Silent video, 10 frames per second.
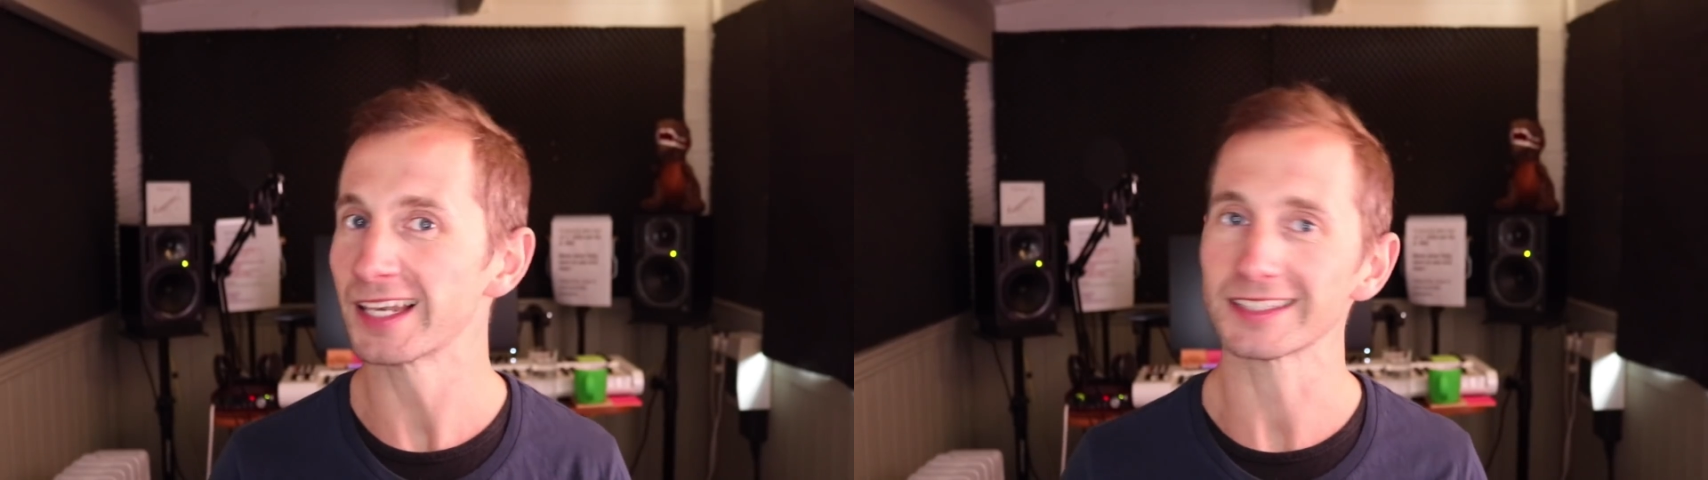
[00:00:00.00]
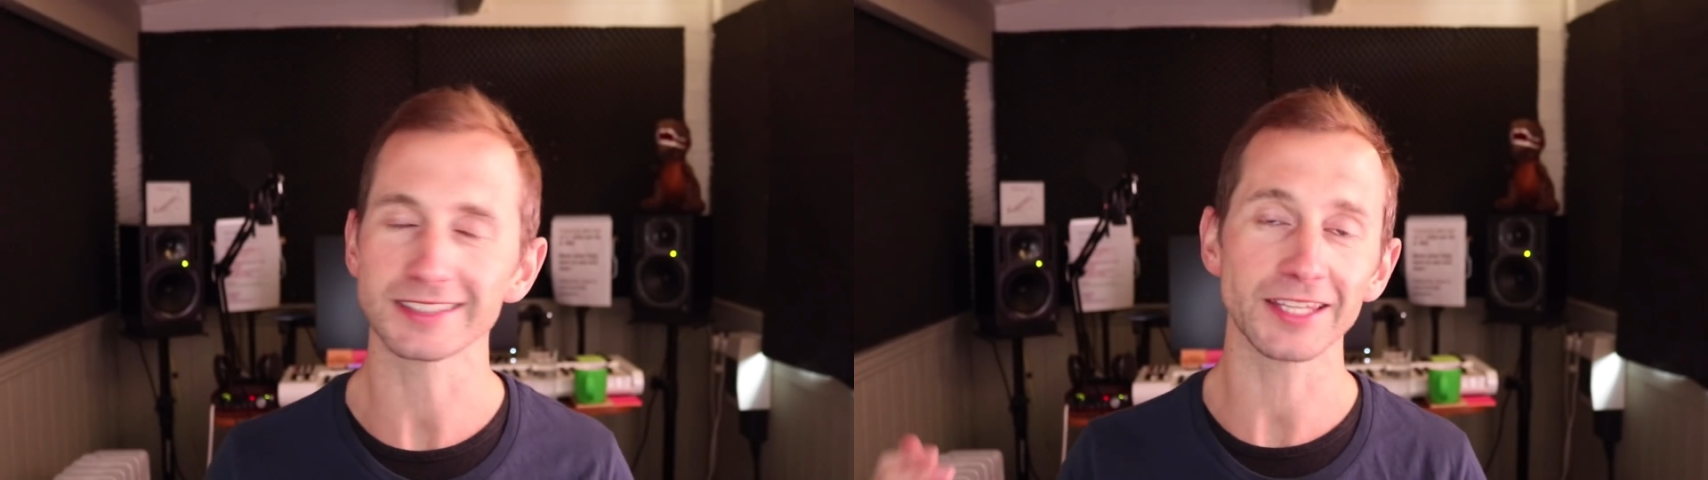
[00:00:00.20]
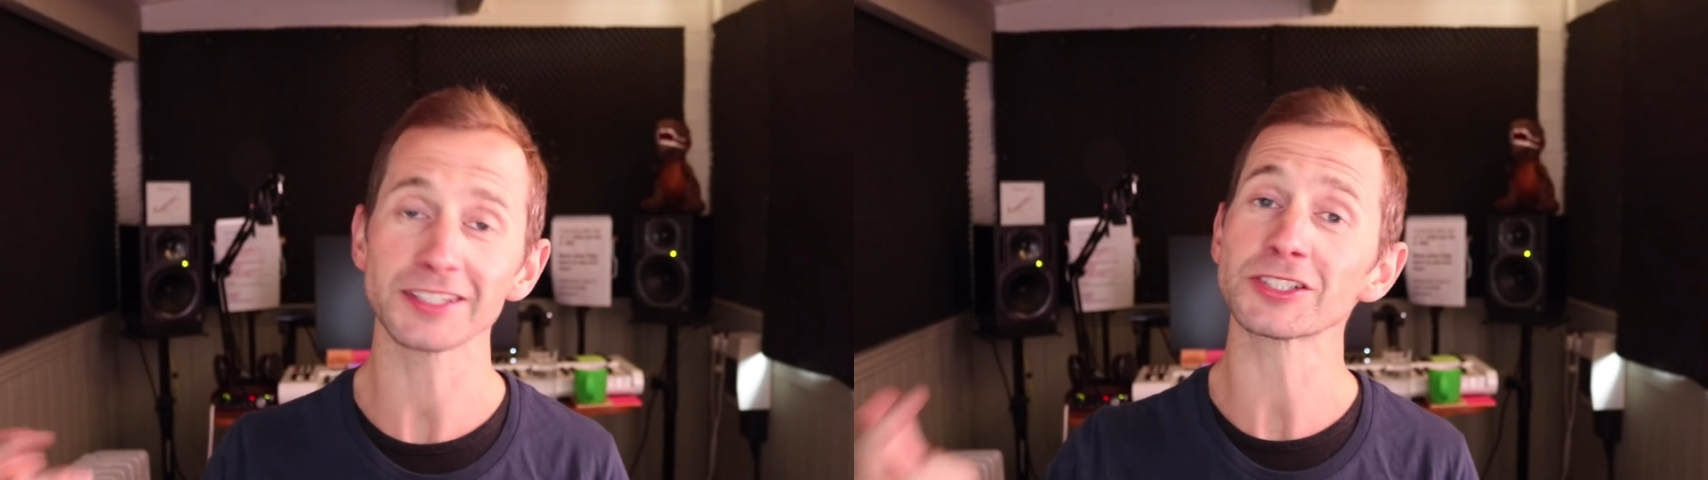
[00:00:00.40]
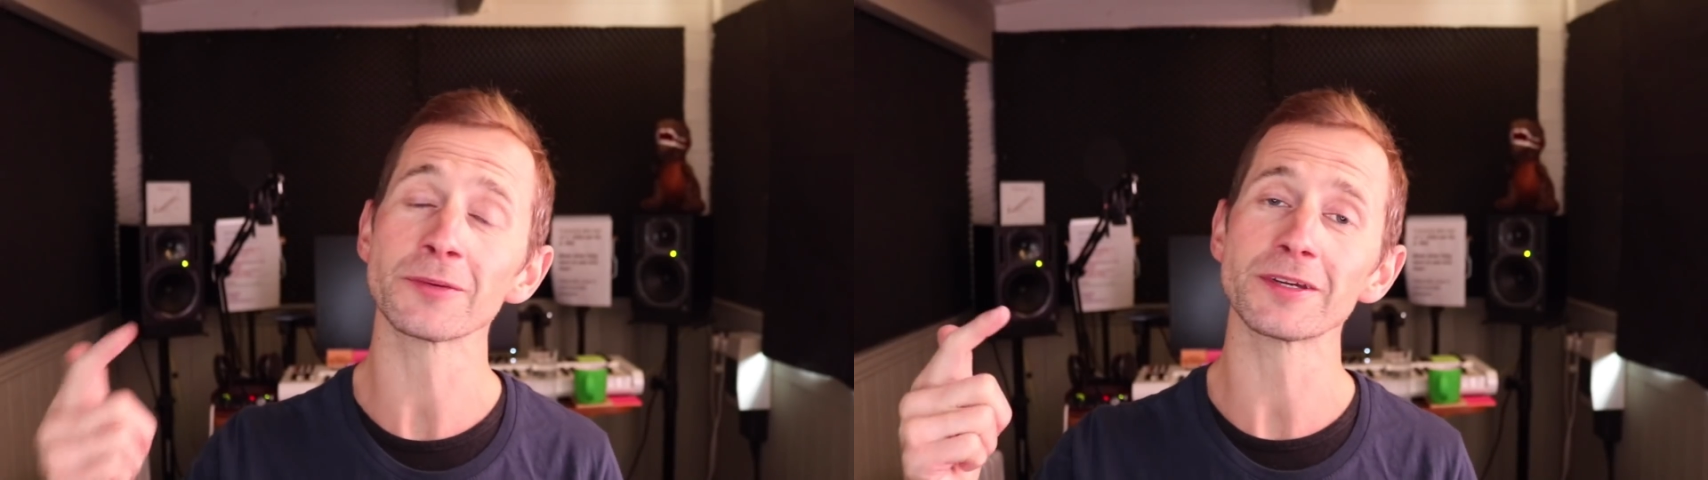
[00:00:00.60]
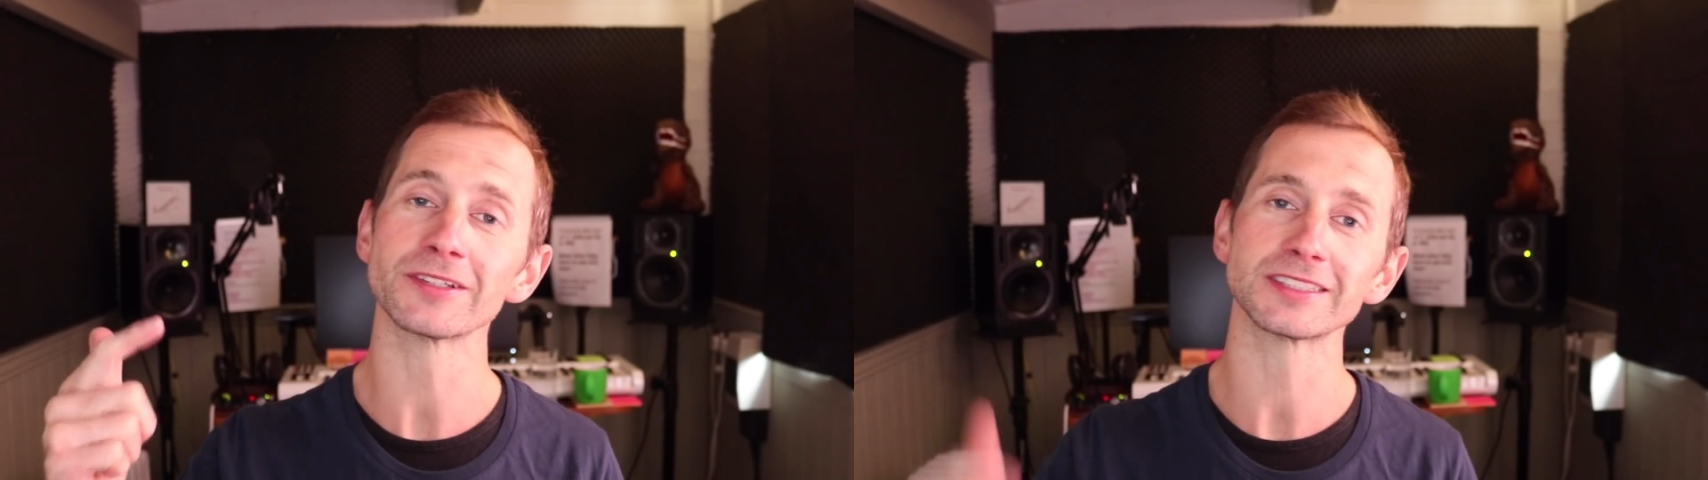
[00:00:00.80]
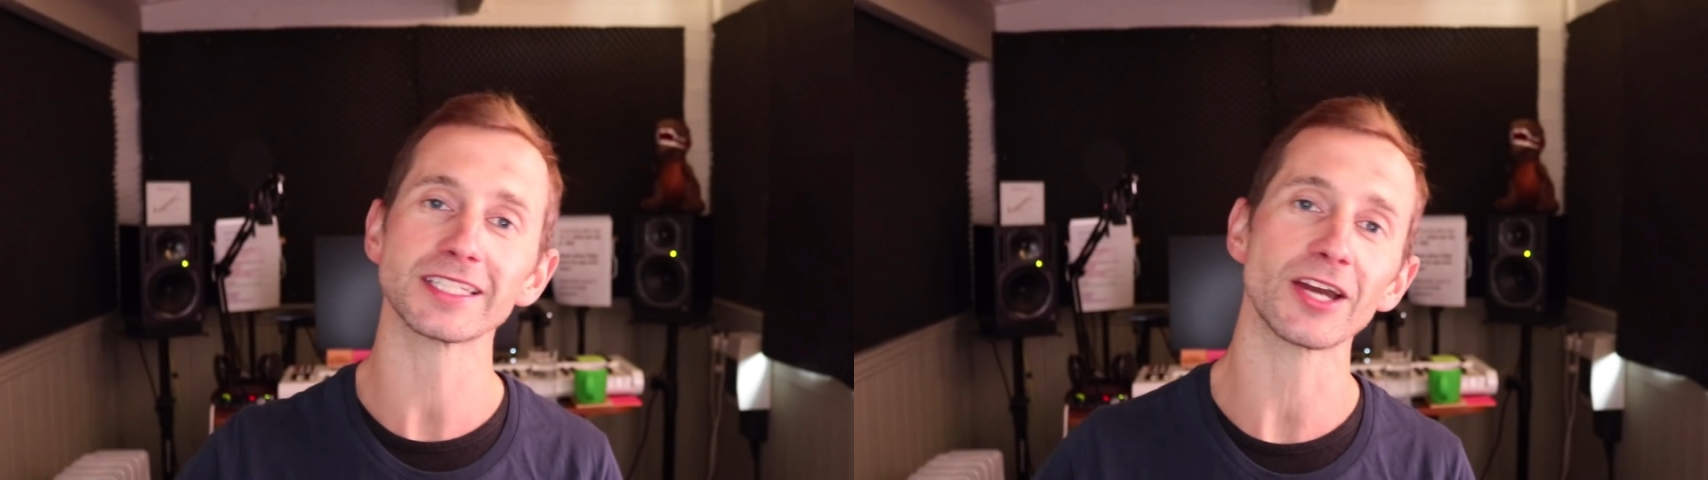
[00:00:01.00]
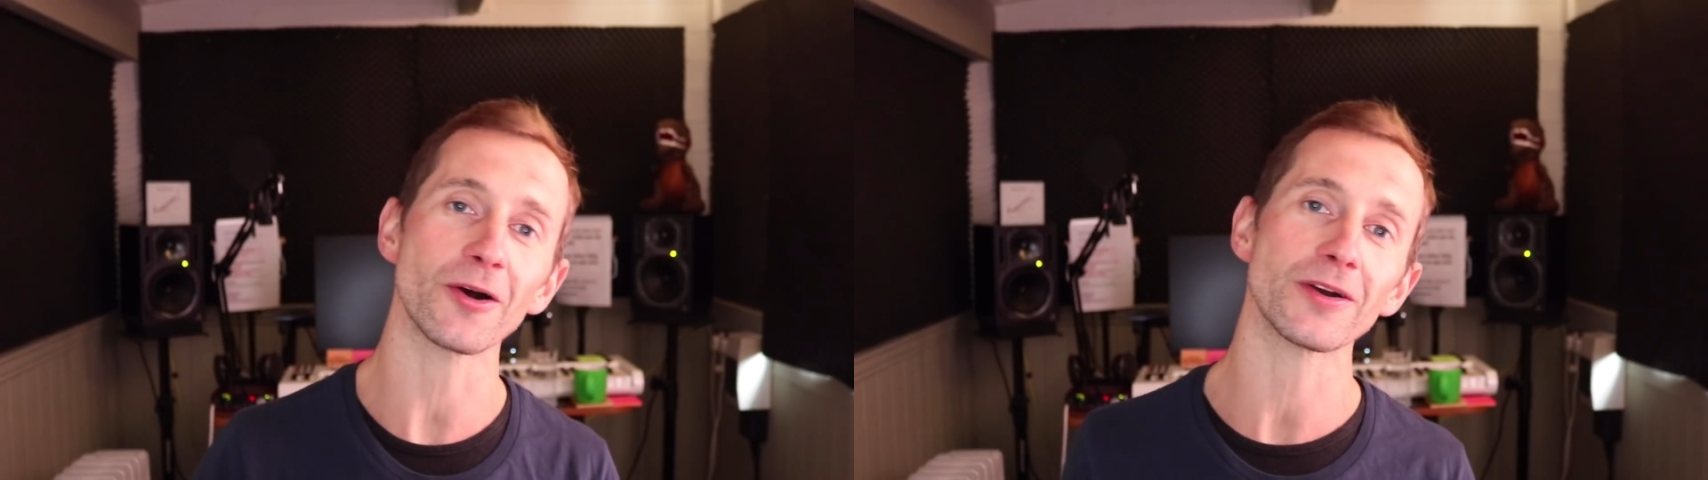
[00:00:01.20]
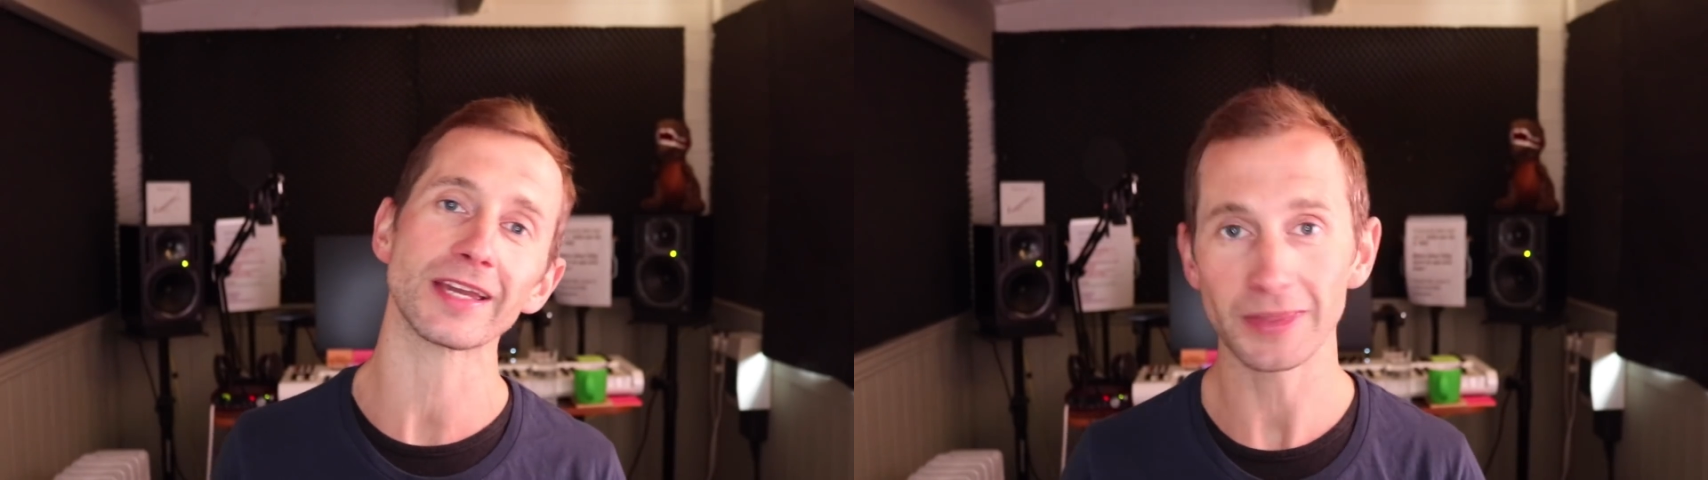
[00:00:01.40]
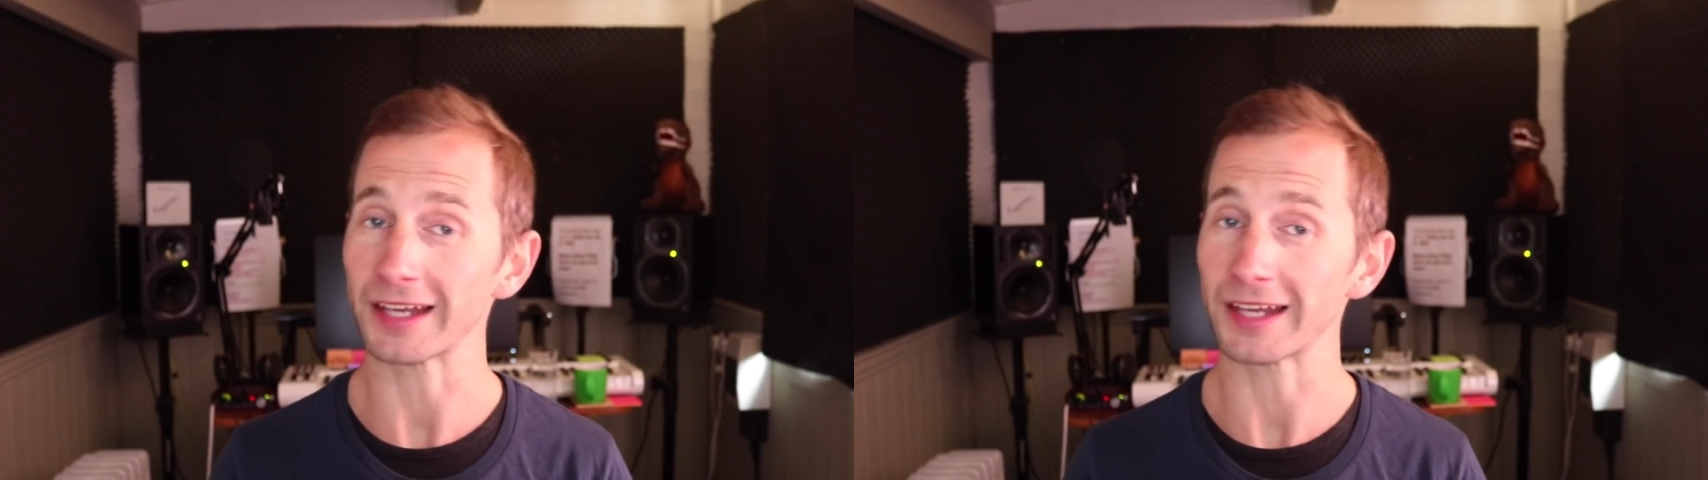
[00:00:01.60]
Let's get this community going,